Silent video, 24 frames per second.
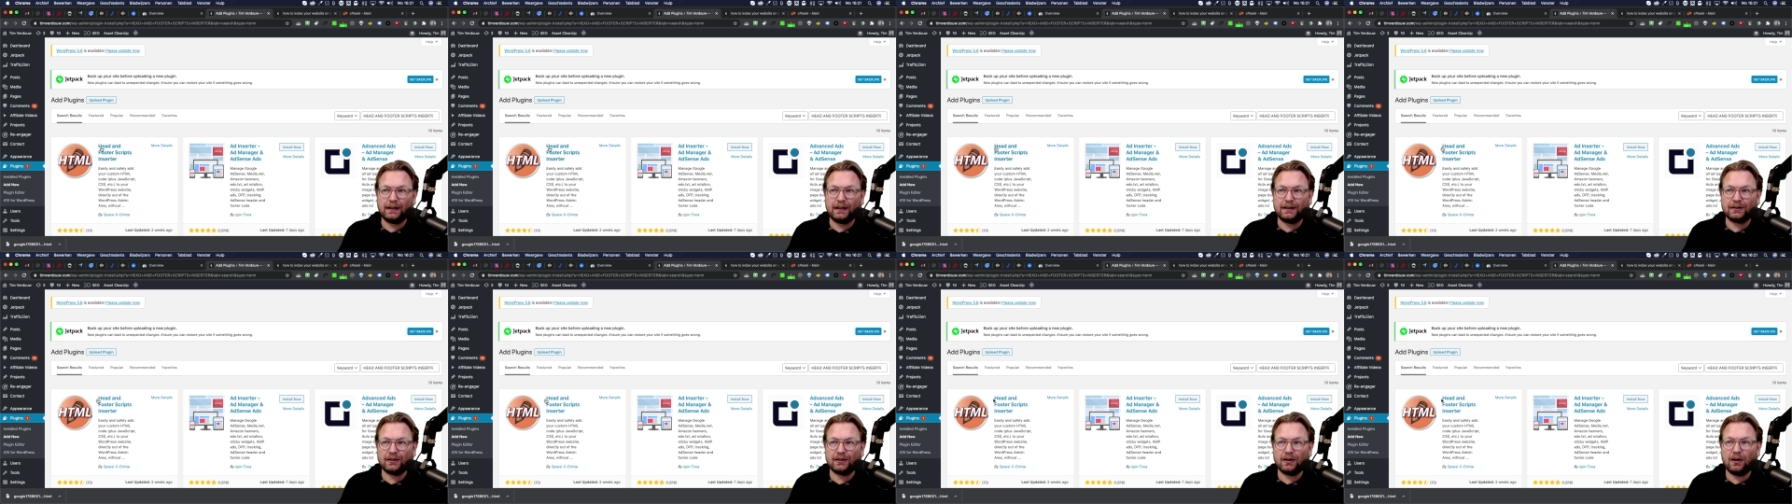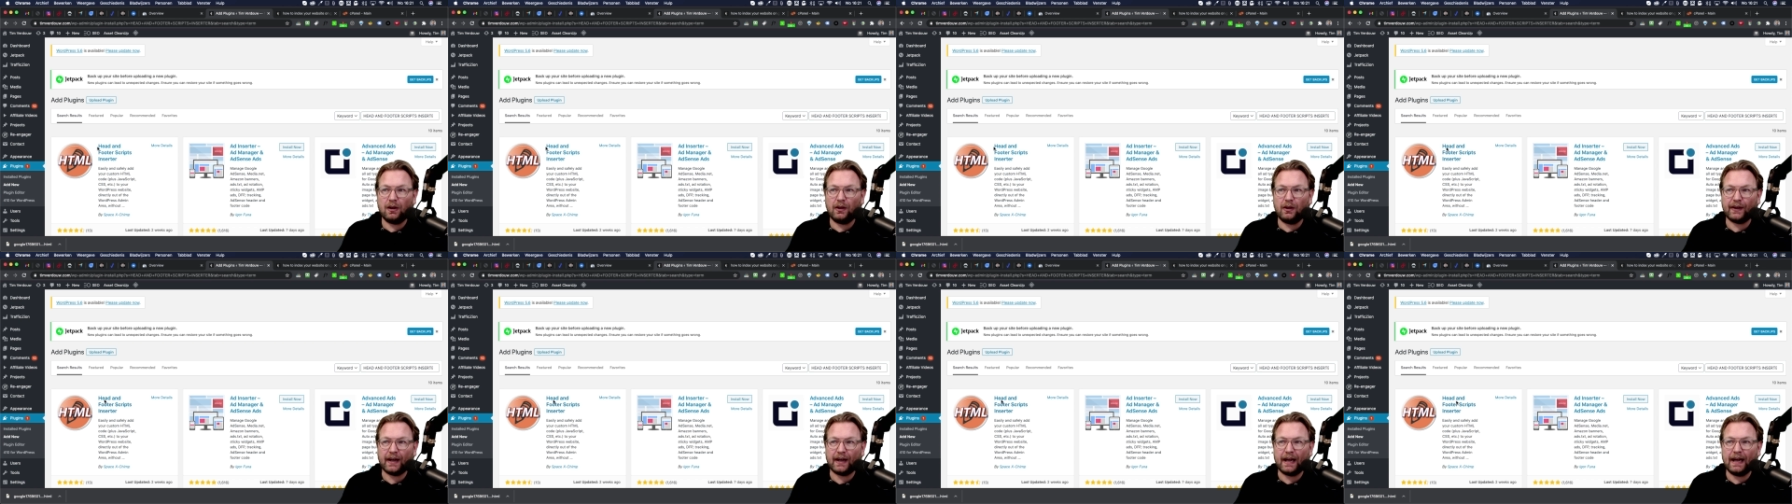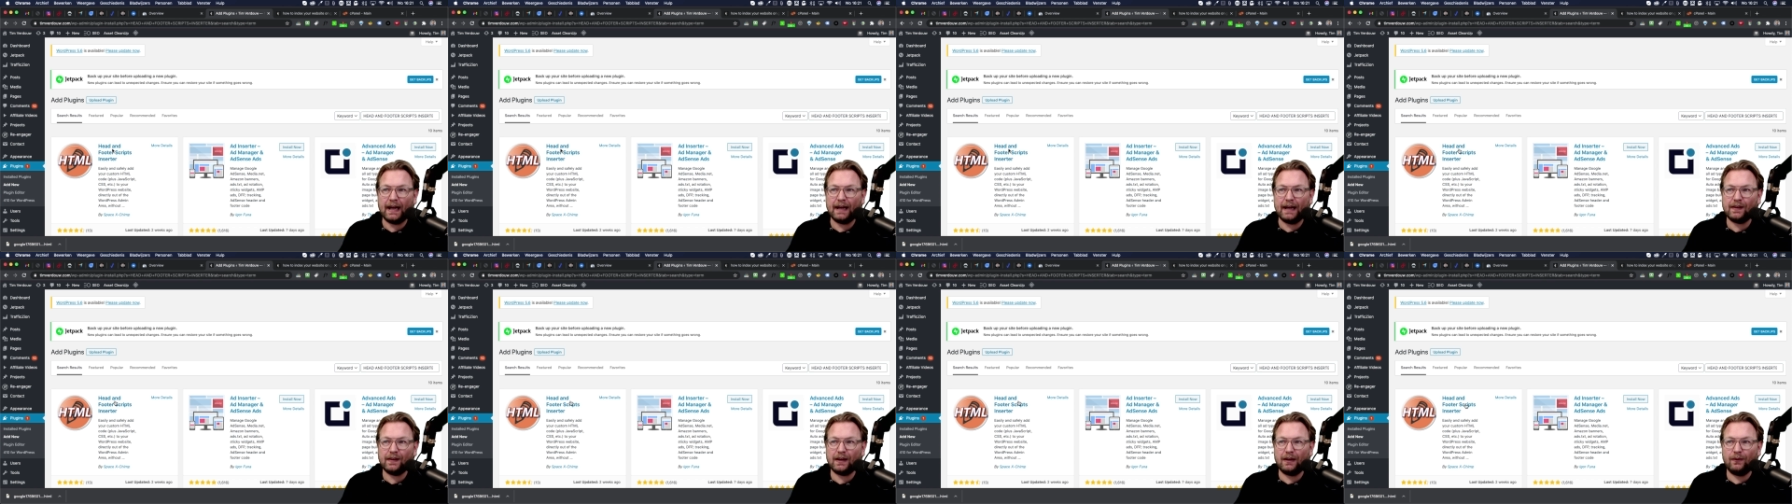It's called
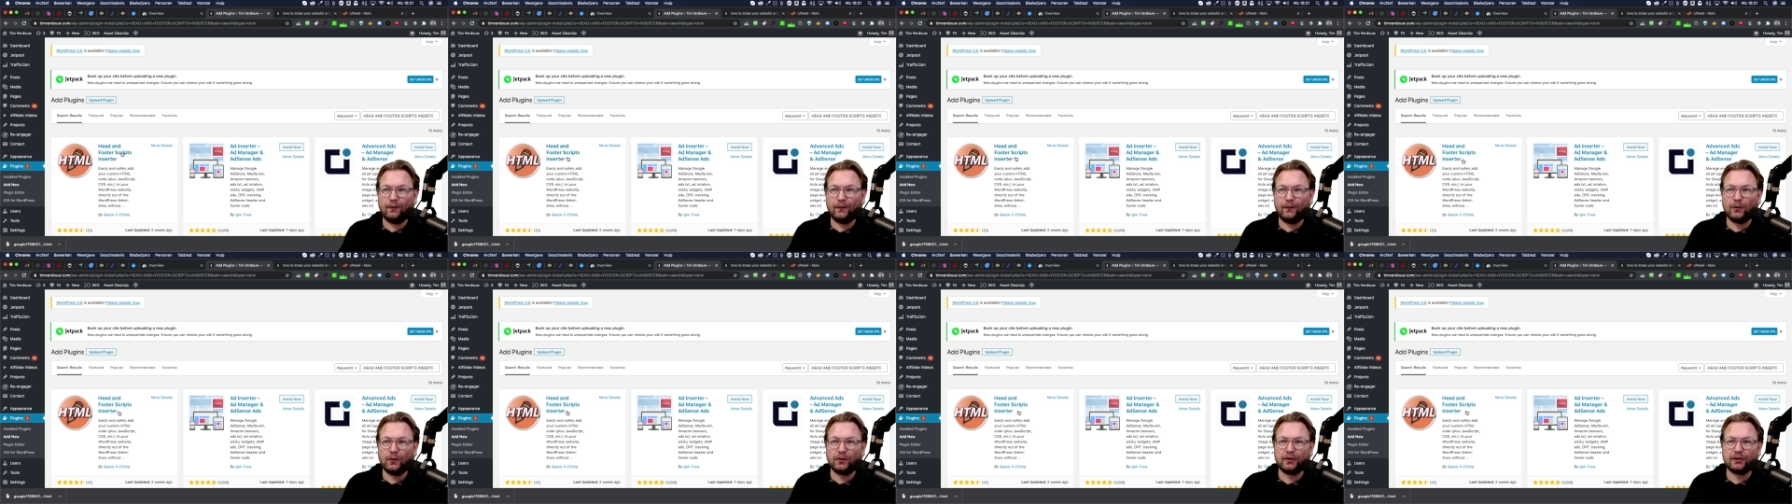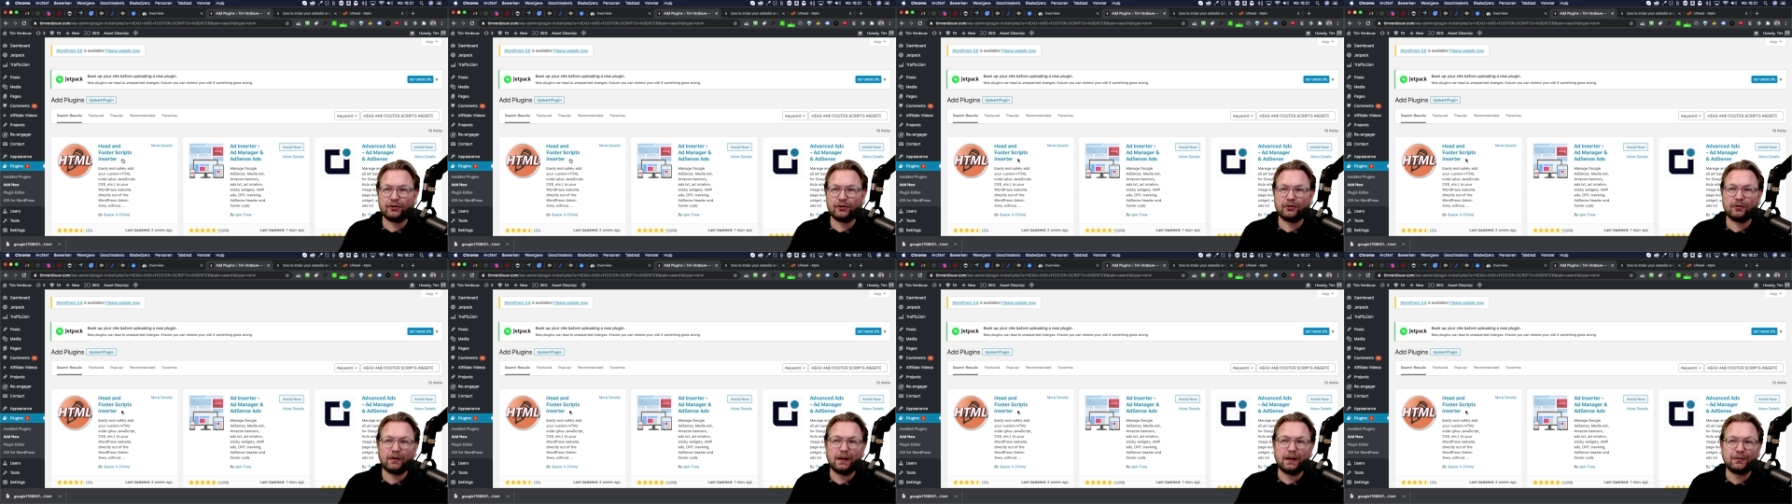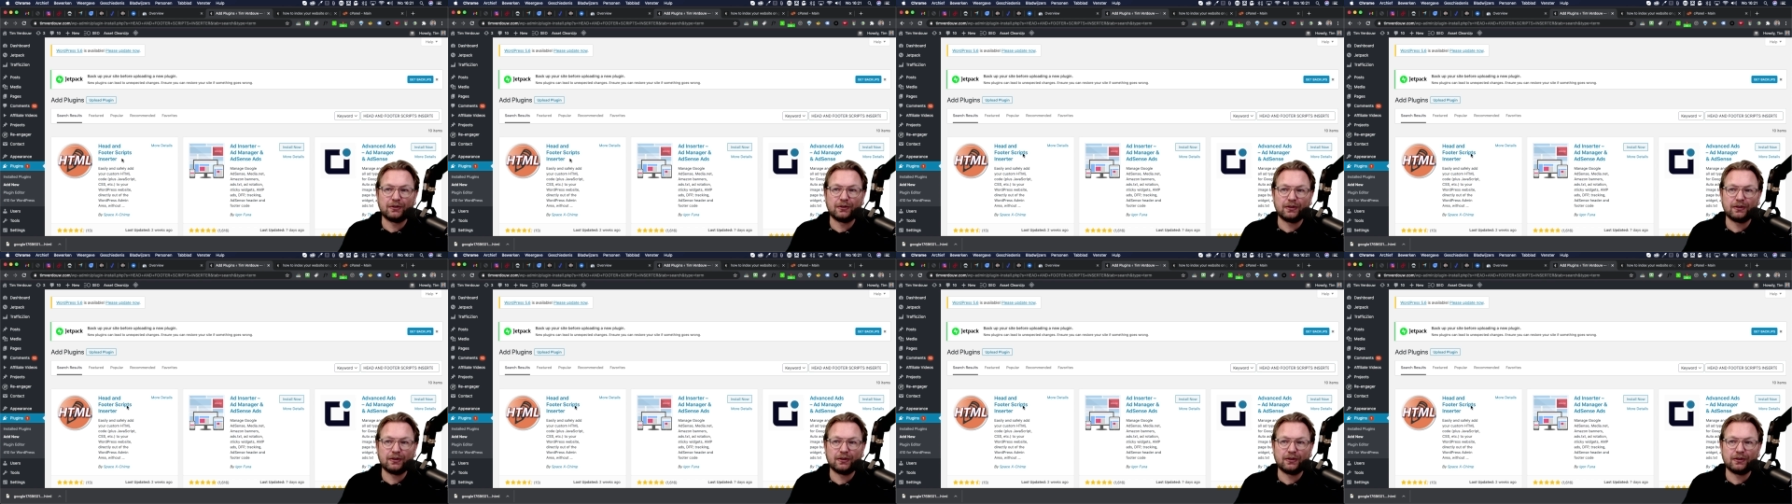head and footer script.